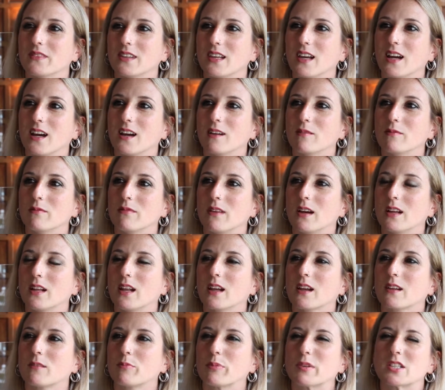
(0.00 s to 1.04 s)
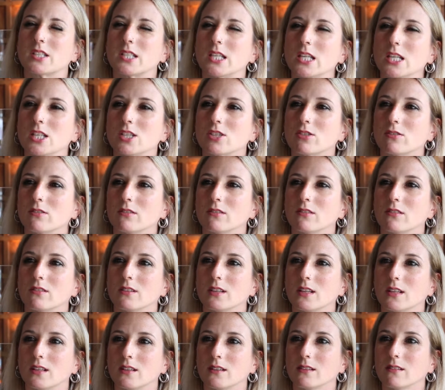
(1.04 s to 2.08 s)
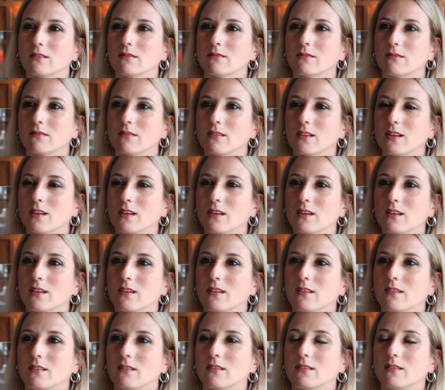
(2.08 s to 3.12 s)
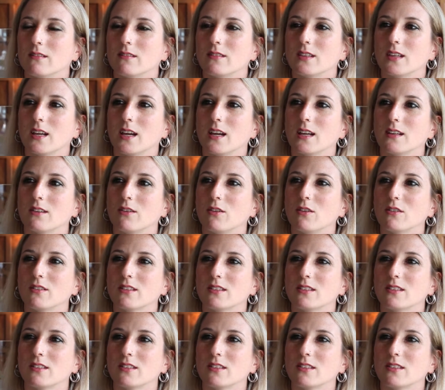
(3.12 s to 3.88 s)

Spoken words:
Yeah, I like precision and all